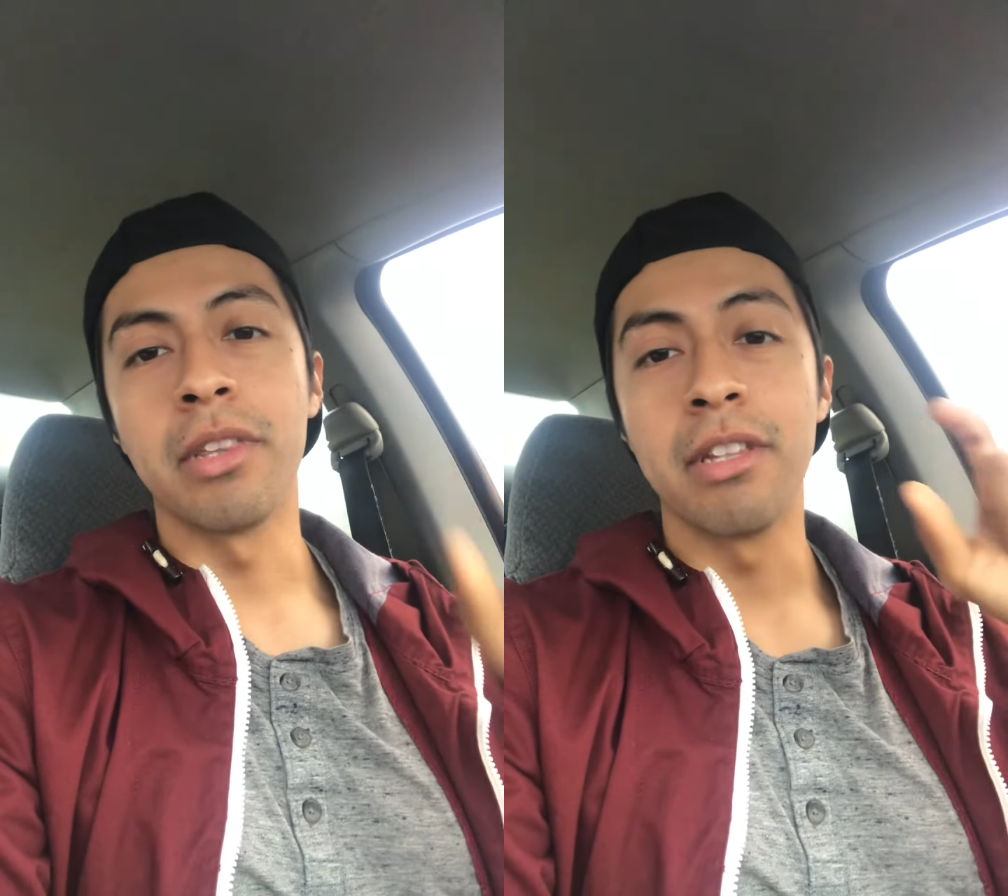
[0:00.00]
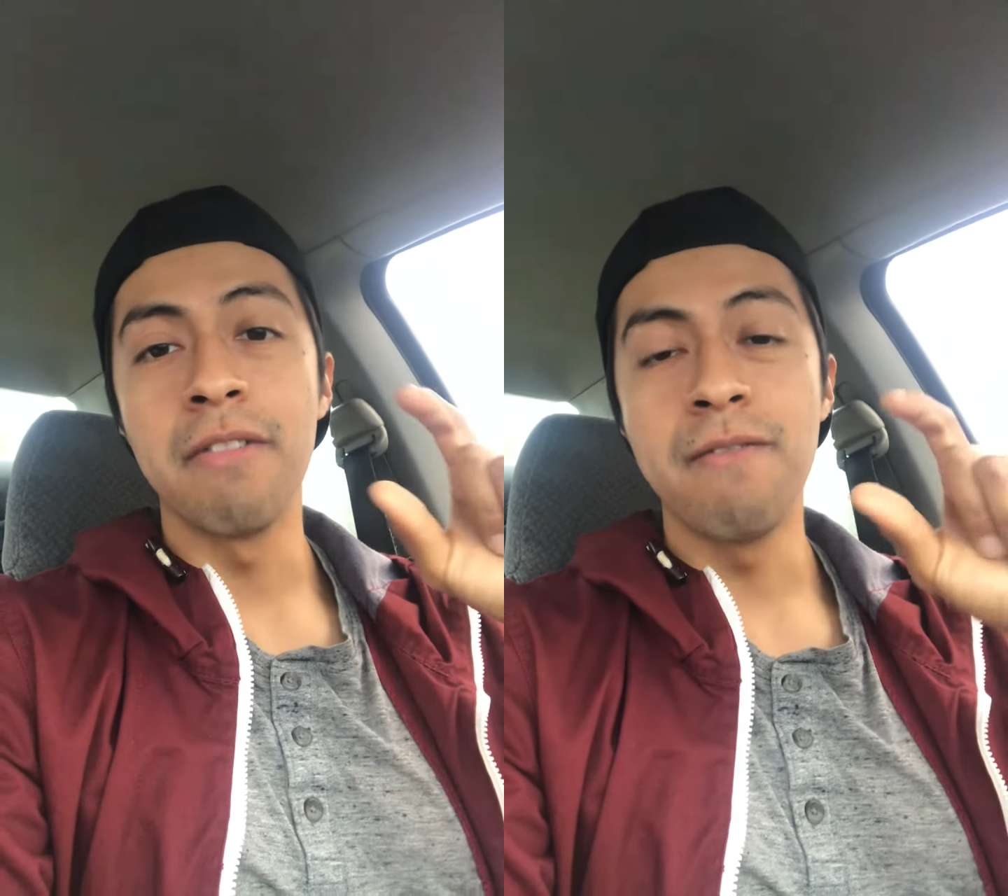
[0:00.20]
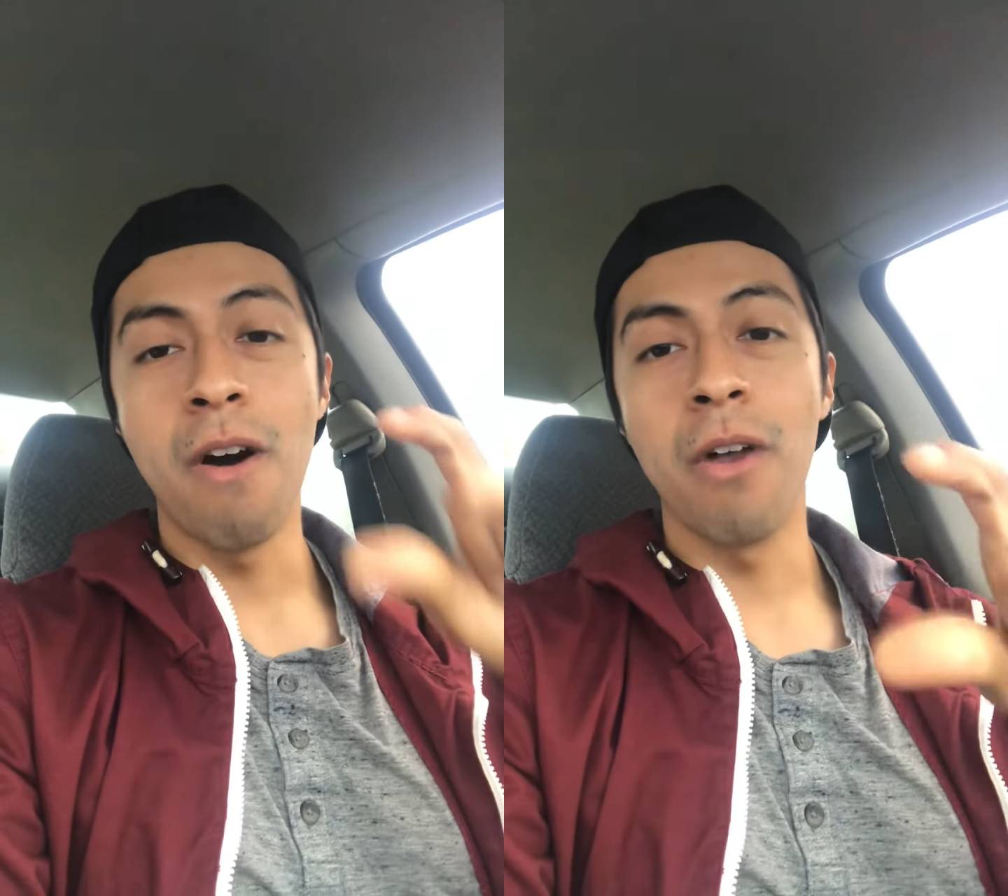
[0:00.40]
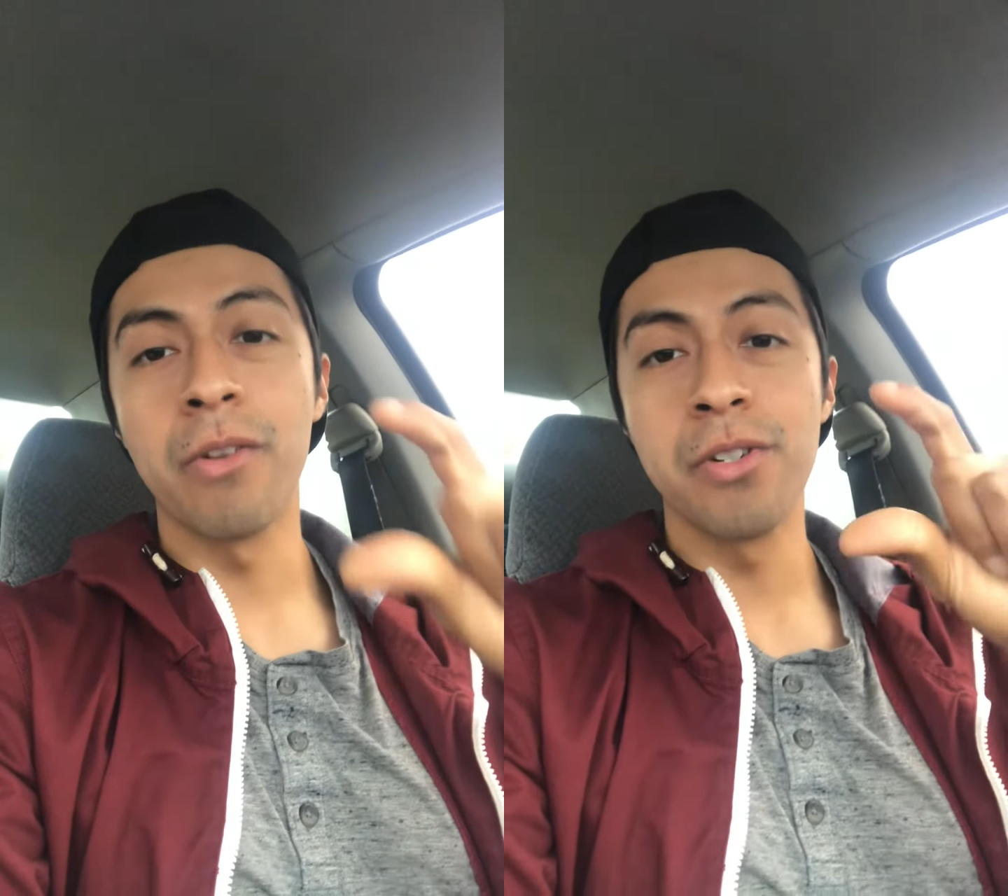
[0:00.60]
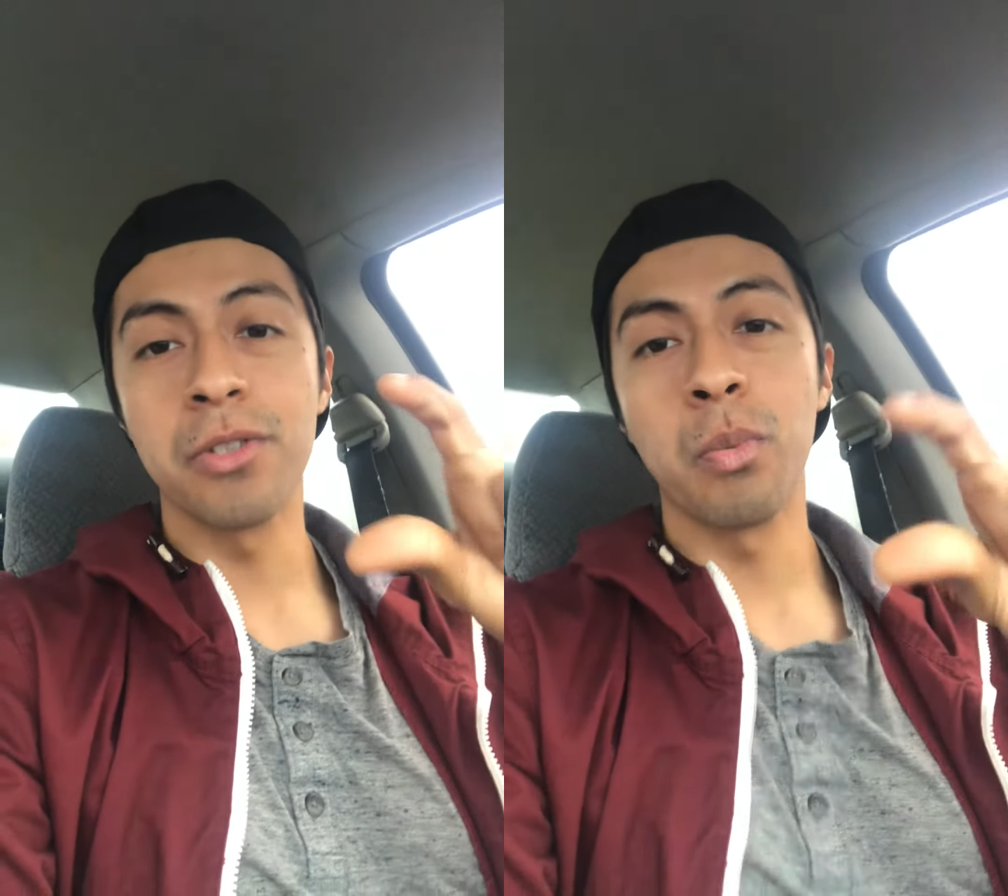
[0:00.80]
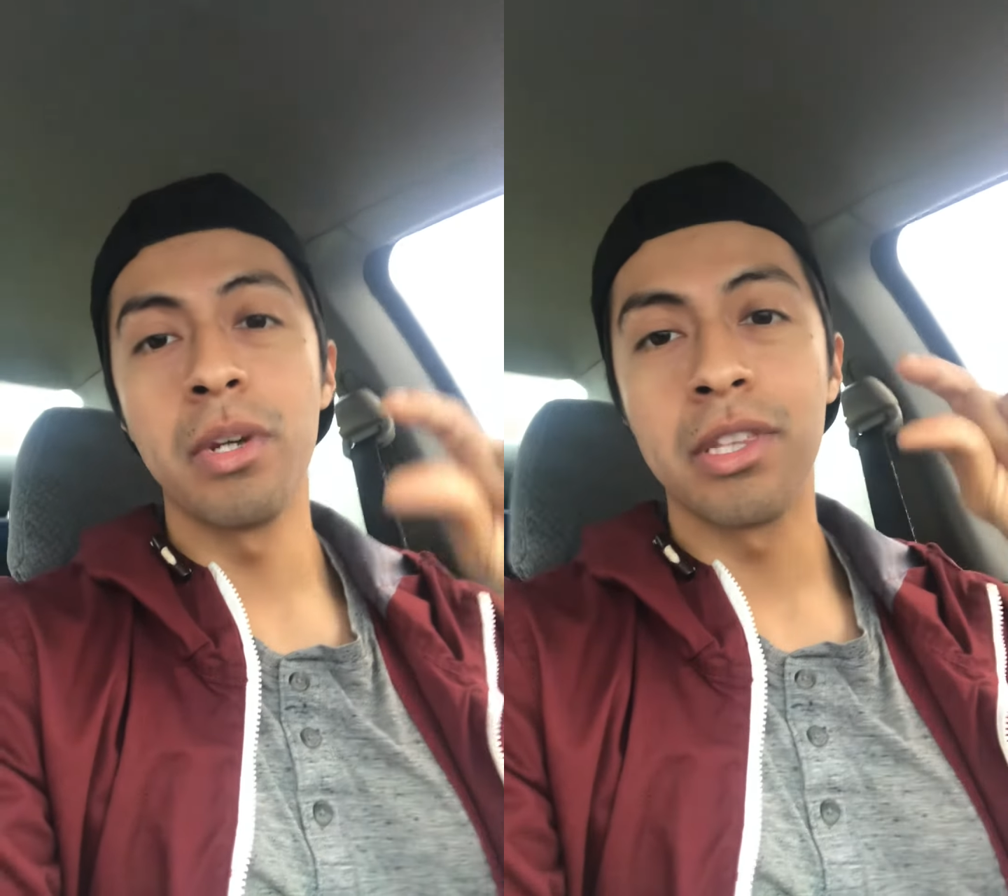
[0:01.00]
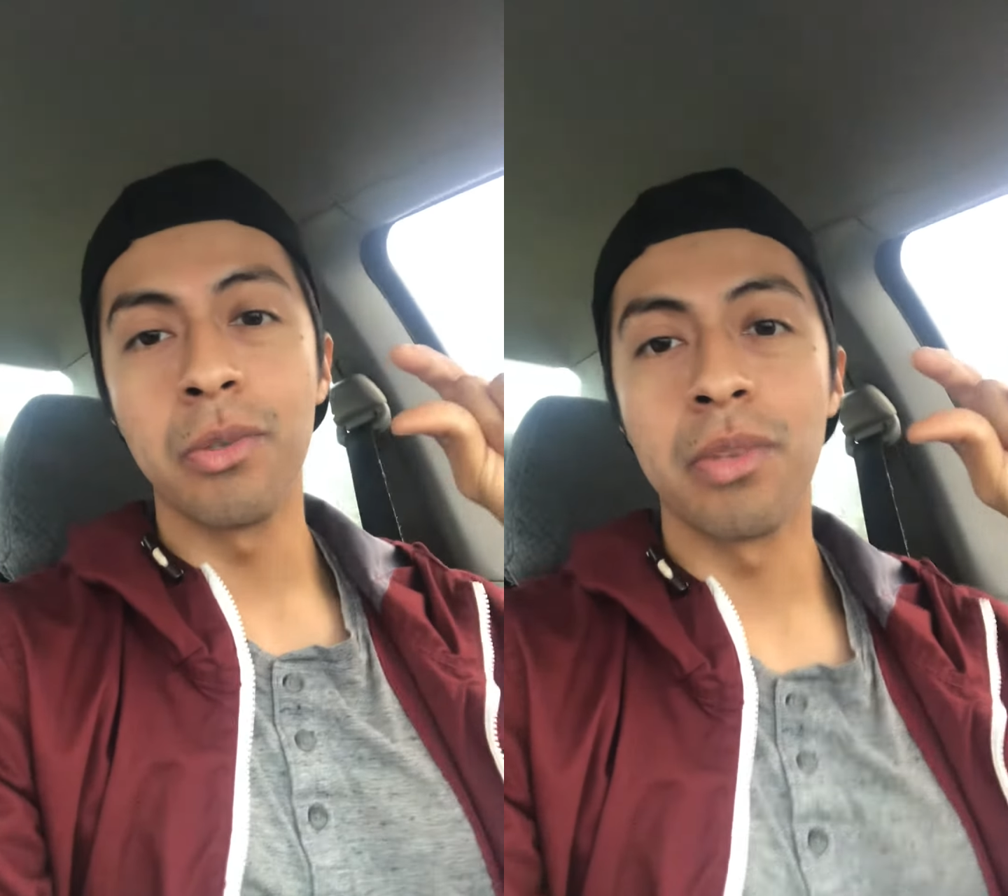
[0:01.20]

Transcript: The Father is with you.